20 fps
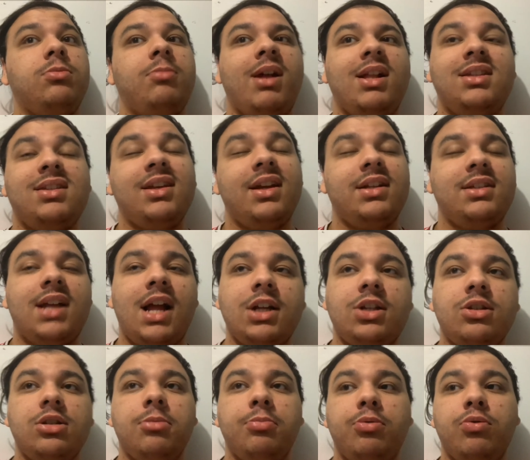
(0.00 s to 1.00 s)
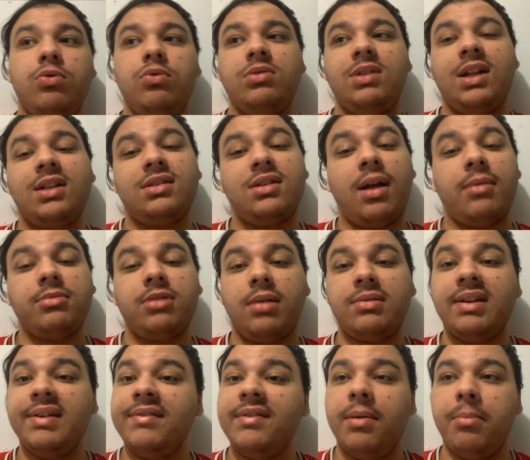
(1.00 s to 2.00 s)
mentally attached to the Bulls, and sometimes
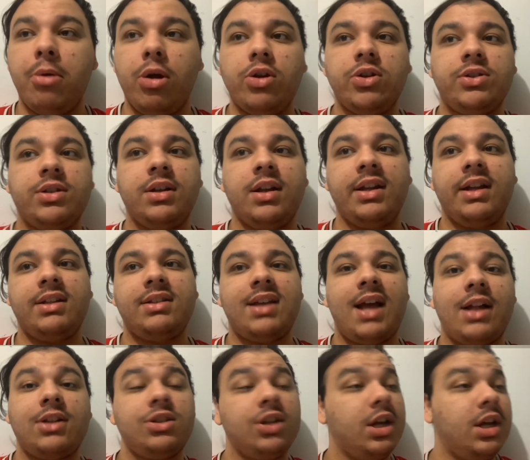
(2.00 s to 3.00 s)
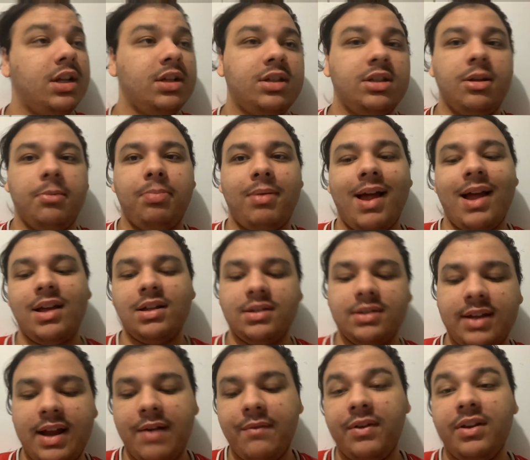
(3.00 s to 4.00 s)
even emotionally attached to the players
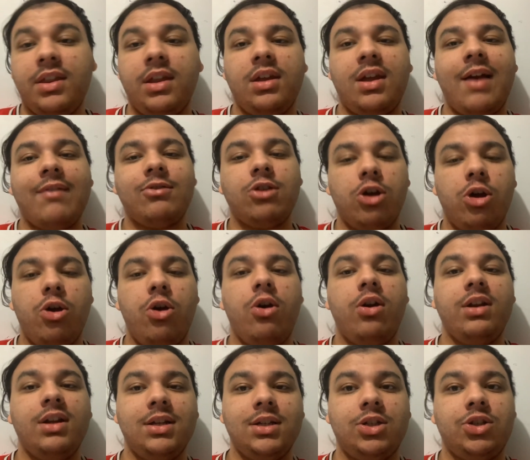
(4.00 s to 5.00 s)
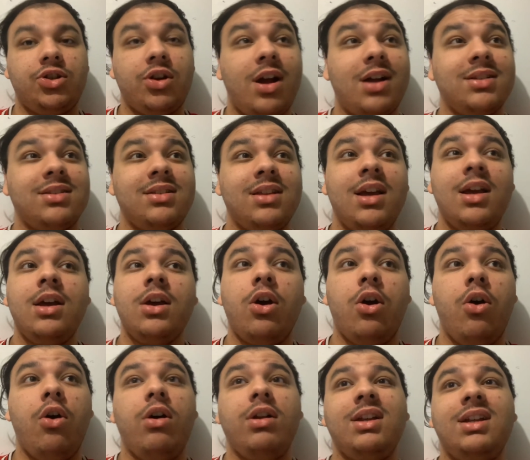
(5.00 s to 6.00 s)
and everything. You have to earn his trust,
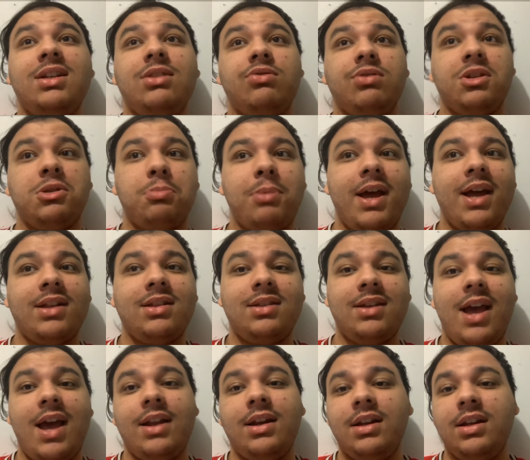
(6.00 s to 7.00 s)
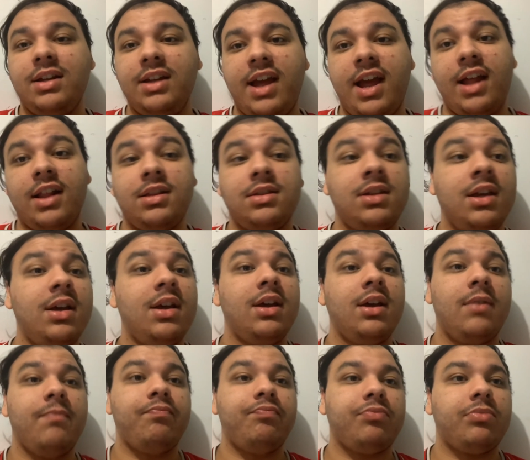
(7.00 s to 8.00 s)
earn his respect. And in the end,
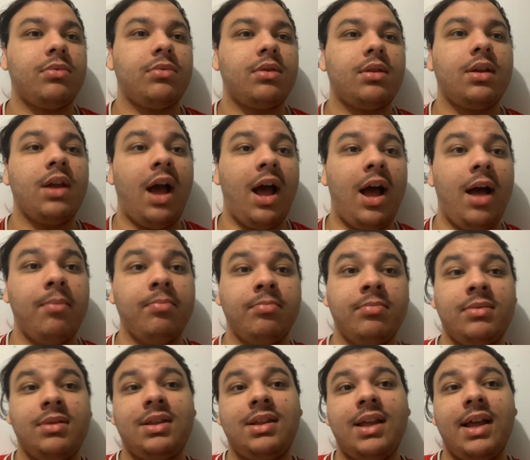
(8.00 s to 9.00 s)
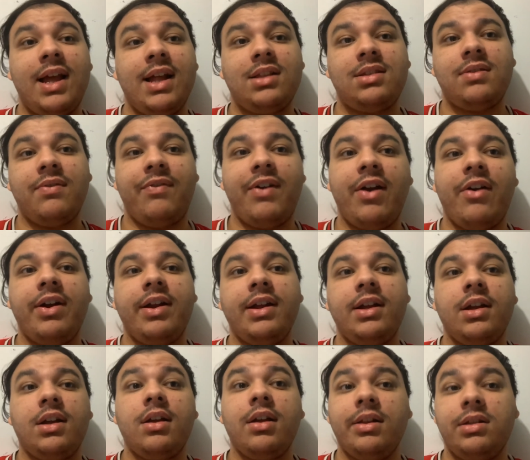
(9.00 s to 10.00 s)
it's a very
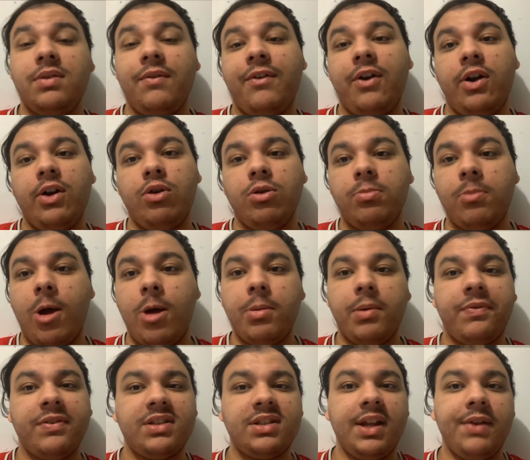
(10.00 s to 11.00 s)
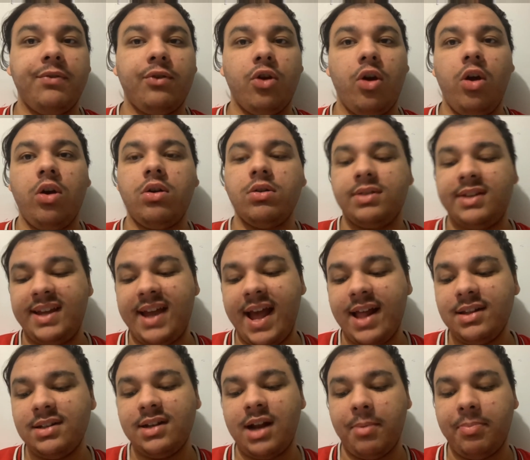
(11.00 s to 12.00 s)
good moment for Steve Kerr, because he
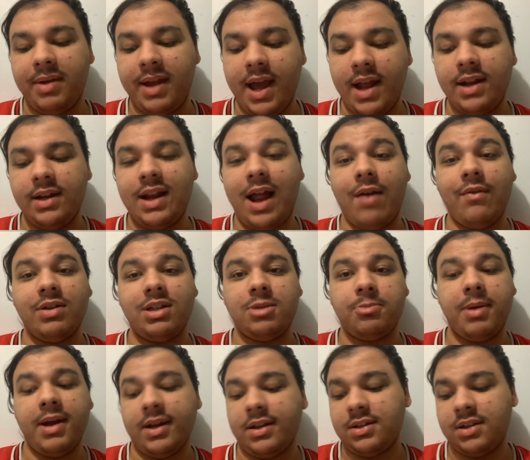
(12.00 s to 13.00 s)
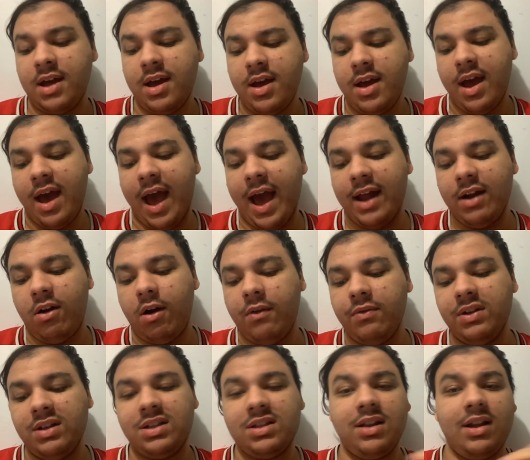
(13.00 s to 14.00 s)
ended up getting that respect. And
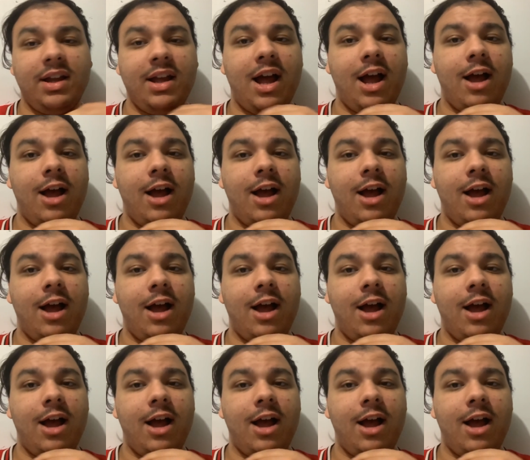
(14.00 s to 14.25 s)
obviously,